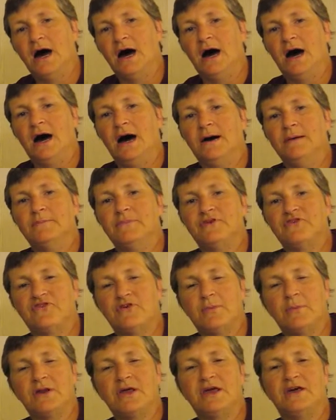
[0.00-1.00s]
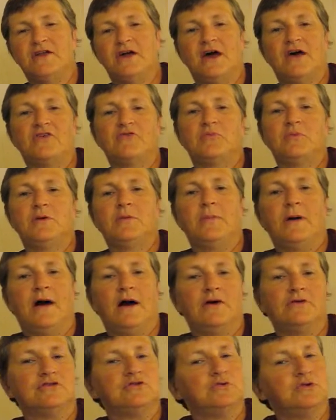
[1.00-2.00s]
But somebody had asked me
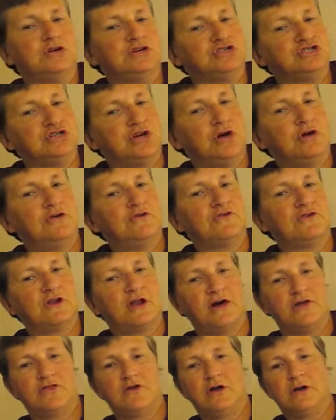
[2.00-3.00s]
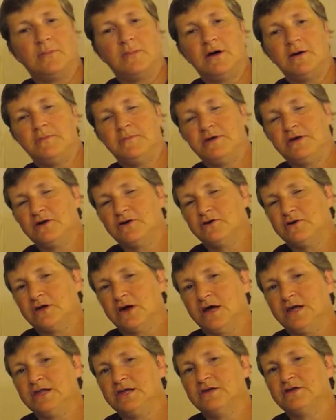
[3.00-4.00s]
about doing shows, and I thought it might be a good
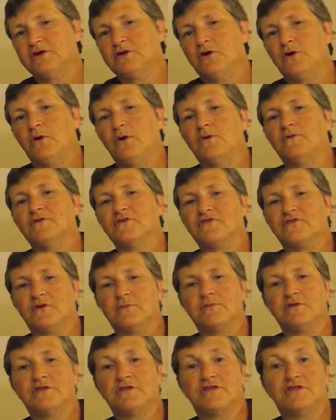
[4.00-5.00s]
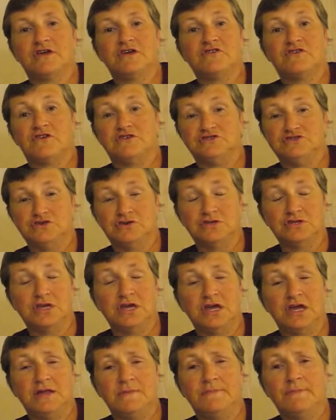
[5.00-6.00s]
idea to go over some of the things that you'll
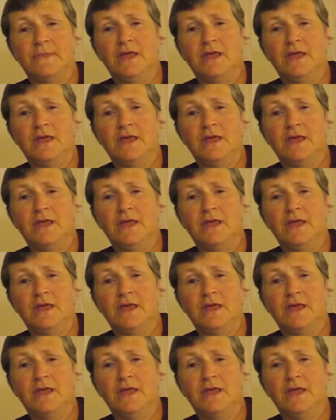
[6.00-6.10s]
need.